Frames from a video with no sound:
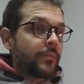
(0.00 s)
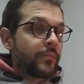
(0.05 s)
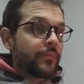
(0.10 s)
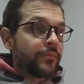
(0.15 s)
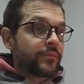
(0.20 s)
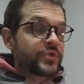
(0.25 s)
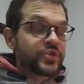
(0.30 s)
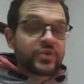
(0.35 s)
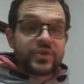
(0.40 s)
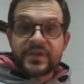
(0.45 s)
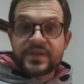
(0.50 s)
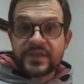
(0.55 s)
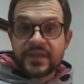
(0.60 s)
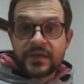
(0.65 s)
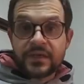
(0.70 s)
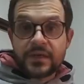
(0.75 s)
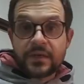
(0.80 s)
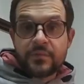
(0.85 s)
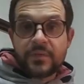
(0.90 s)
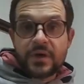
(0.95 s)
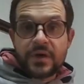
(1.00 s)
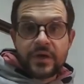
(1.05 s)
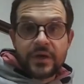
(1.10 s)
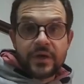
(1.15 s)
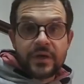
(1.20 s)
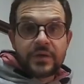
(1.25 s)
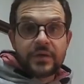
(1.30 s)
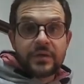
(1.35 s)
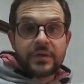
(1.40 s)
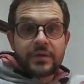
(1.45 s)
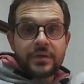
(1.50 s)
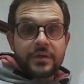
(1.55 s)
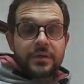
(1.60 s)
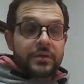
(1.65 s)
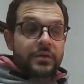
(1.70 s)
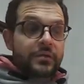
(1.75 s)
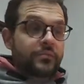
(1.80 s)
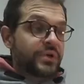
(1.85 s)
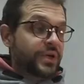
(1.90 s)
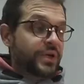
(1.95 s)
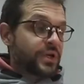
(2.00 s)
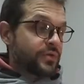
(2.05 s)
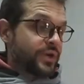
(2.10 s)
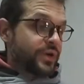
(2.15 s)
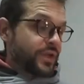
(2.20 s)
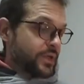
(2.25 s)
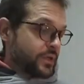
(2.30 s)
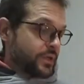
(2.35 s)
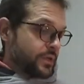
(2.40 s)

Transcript: So I sent in my crank,